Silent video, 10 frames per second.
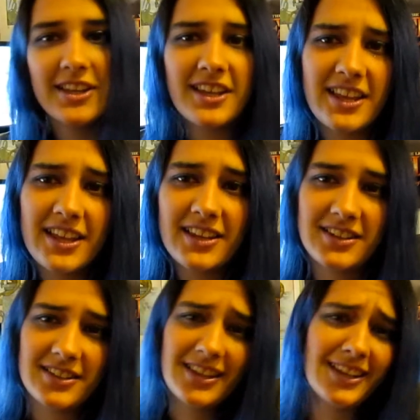
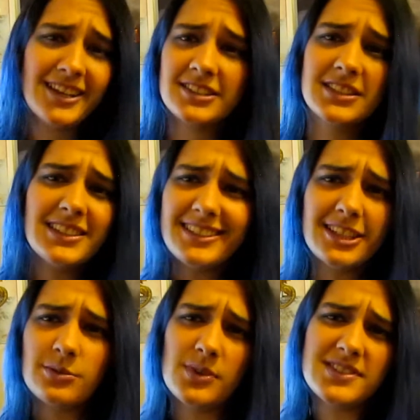and
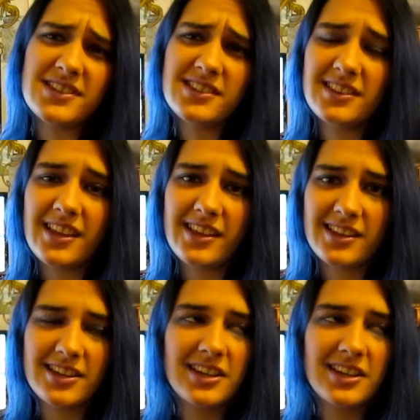it wasn't like